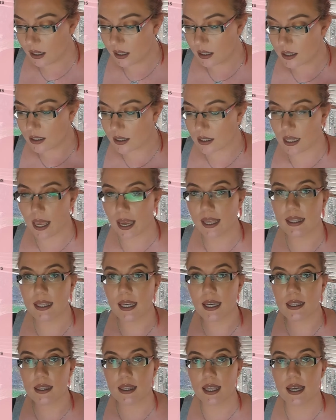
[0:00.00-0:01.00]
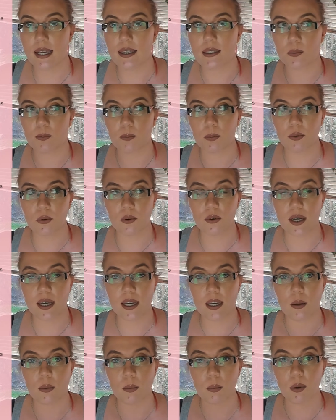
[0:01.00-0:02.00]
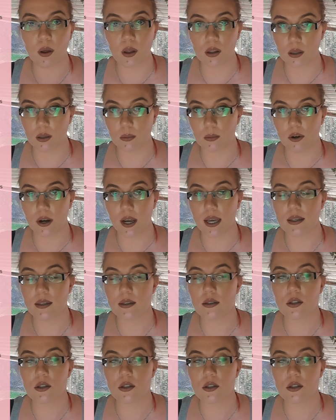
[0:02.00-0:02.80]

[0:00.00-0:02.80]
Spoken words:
slightly less pre-polymerized.